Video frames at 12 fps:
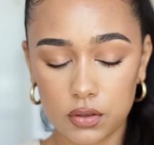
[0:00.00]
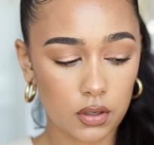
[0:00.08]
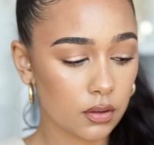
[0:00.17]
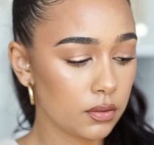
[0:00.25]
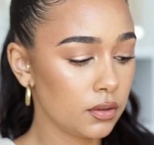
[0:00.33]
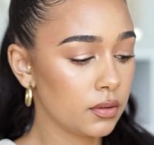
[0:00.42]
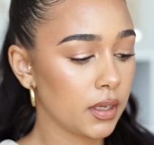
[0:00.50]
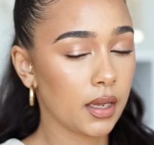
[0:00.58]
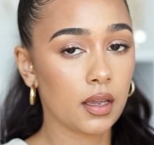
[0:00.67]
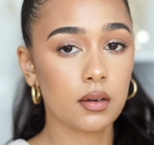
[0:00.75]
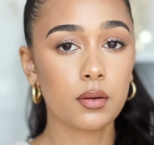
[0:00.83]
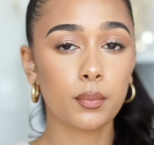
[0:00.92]
So you
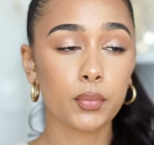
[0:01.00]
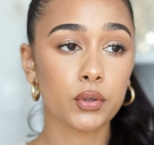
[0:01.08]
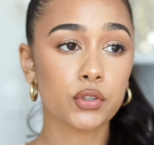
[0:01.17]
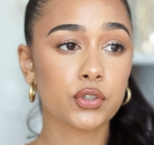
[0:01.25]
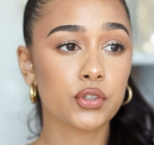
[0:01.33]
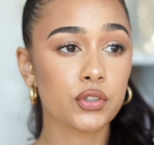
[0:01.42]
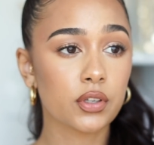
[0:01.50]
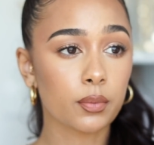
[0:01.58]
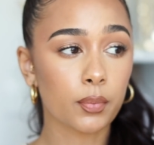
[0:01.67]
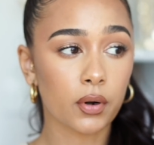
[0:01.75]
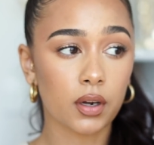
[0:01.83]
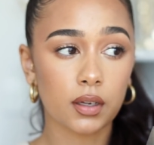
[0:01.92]
can push the
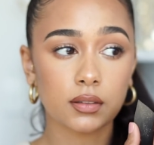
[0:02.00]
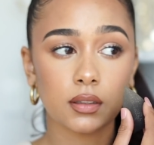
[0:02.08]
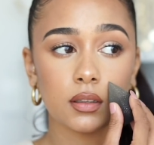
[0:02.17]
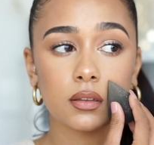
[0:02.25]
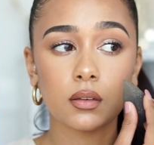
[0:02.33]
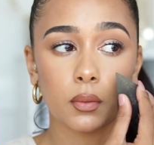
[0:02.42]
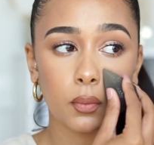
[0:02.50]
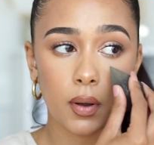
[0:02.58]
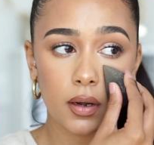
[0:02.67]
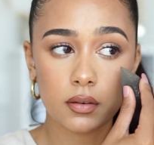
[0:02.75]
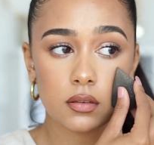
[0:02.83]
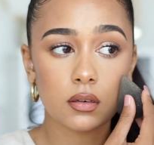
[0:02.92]
product in
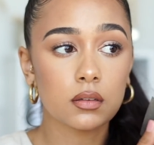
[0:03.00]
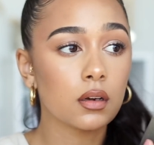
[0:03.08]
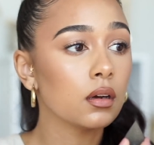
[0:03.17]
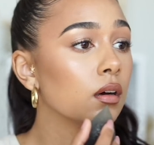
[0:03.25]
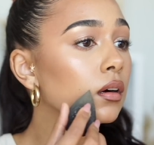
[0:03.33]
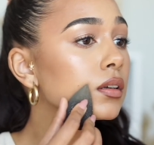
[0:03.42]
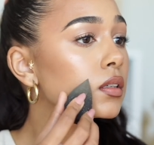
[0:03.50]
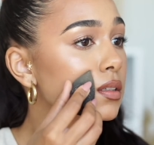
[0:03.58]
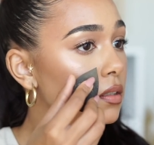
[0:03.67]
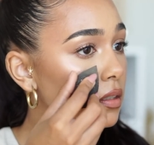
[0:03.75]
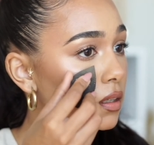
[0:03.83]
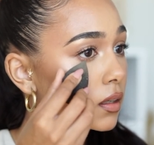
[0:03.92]
one
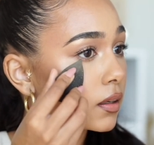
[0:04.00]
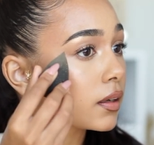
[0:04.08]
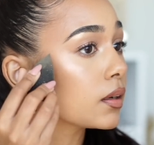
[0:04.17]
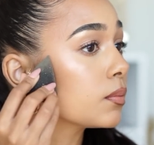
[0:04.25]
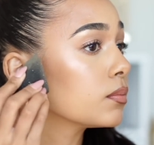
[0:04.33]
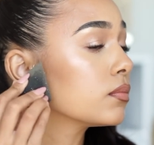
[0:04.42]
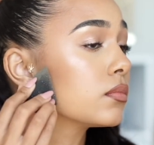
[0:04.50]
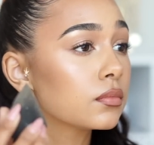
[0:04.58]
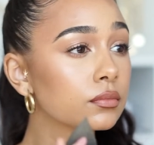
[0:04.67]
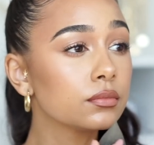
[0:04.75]
last time.